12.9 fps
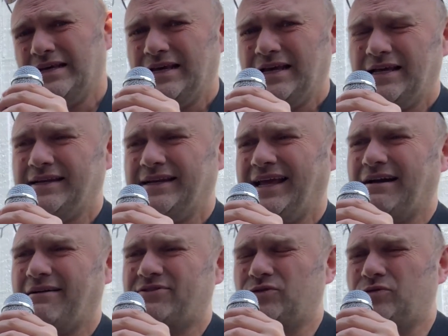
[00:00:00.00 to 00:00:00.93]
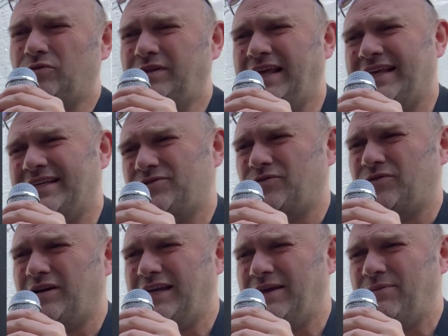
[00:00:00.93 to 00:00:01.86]
and now after all this,
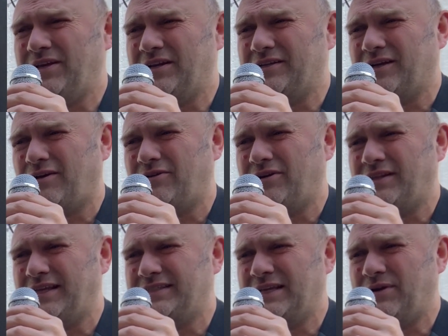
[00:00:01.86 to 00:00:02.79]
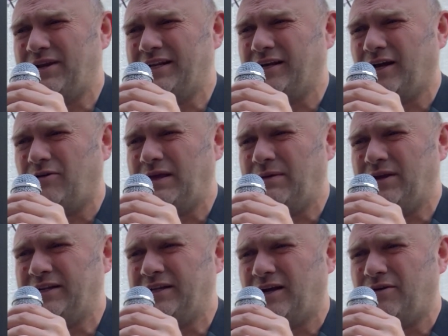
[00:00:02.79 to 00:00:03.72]
right, here we're gonna go. Look at this. Here we're gonna go.
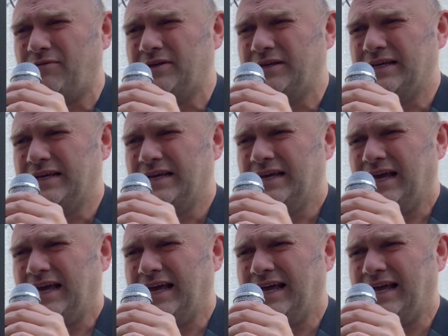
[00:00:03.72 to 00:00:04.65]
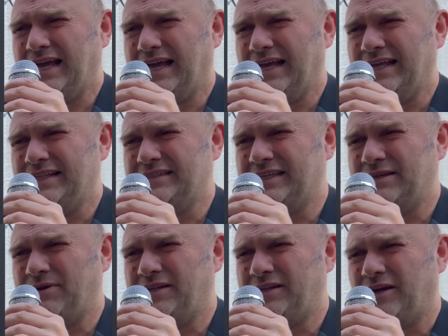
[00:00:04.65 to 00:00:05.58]
And here
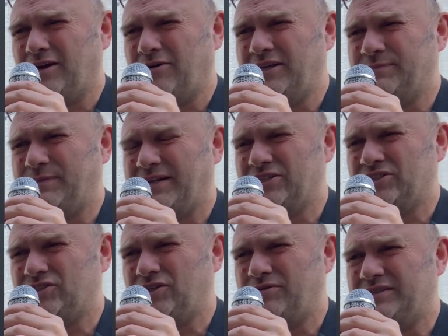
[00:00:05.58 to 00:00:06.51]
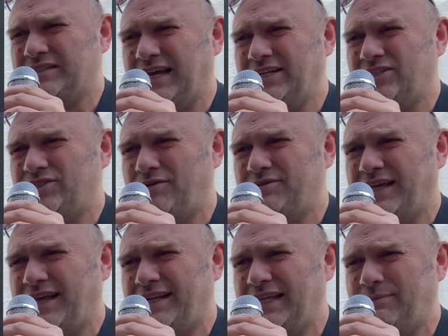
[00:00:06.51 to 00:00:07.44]
we go. He's about to shoot, and he shoots,
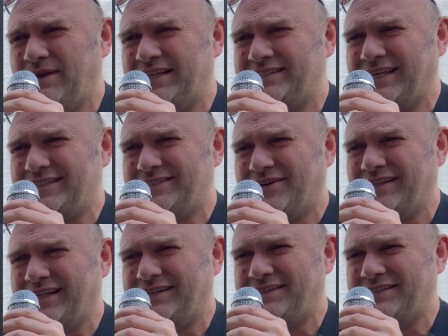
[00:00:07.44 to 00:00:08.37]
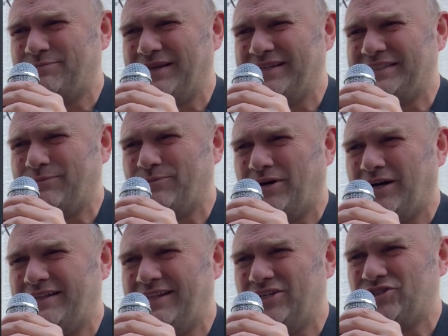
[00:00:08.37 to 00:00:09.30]
and he misses. Look at that. He just missed it by
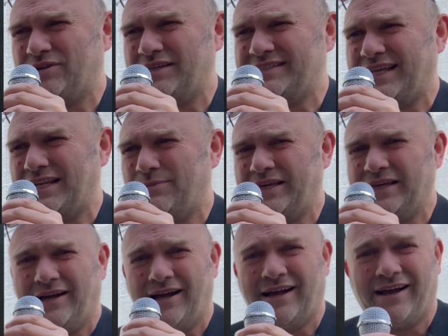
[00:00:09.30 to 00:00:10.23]
literally a centimetre.